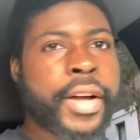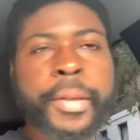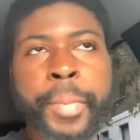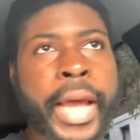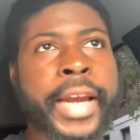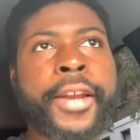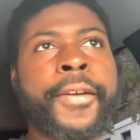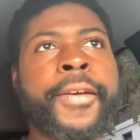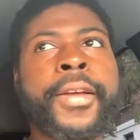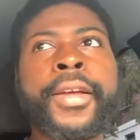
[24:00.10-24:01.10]
other planet
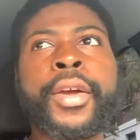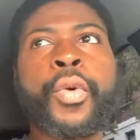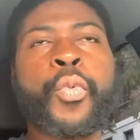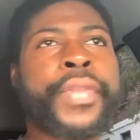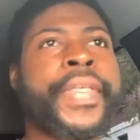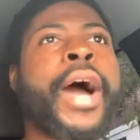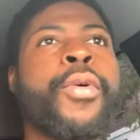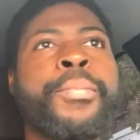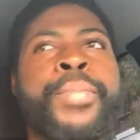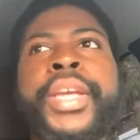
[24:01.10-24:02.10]

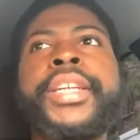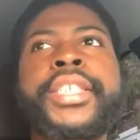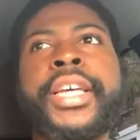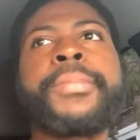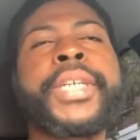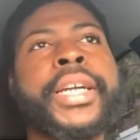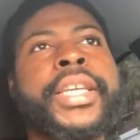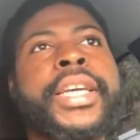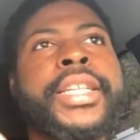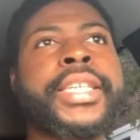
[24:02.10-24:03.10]
without being subject